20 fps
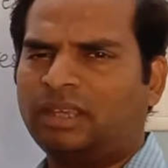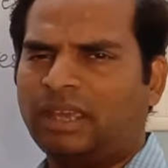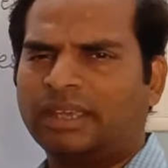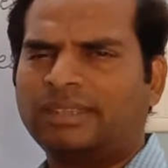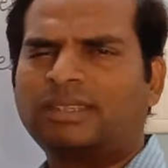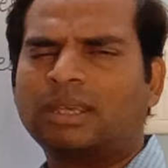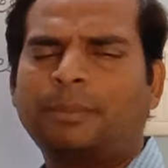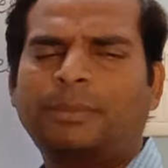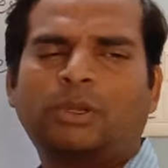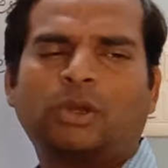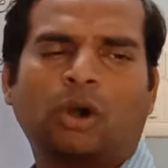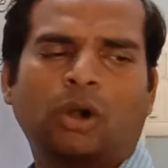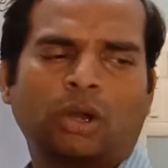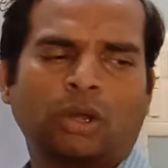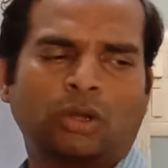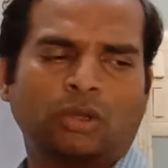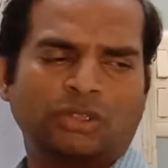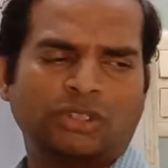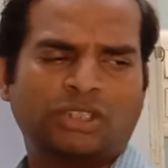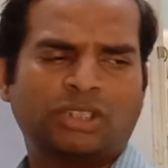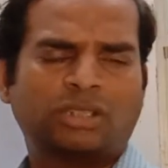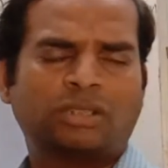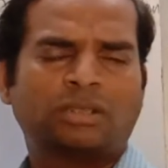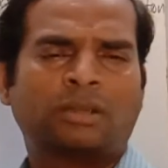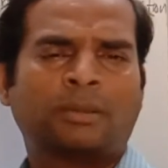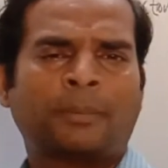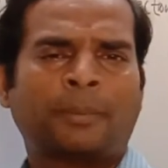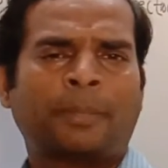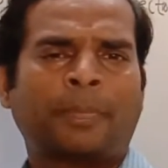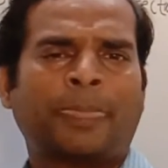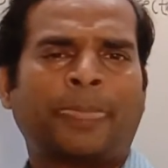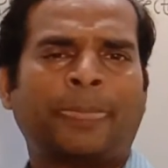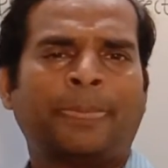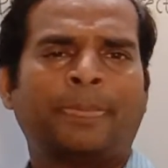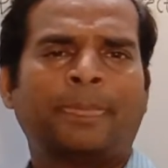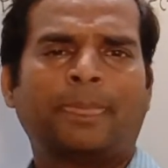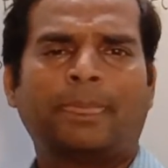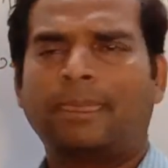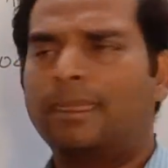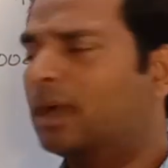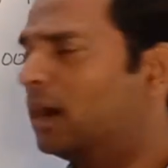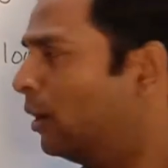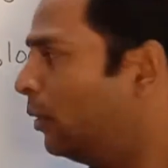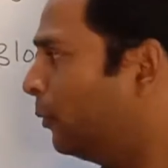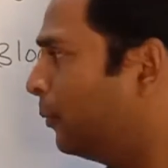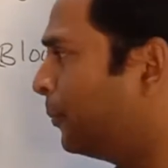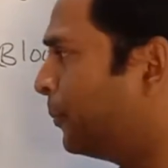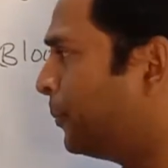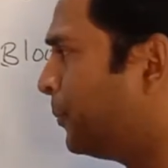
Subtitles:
except cockroach. Now,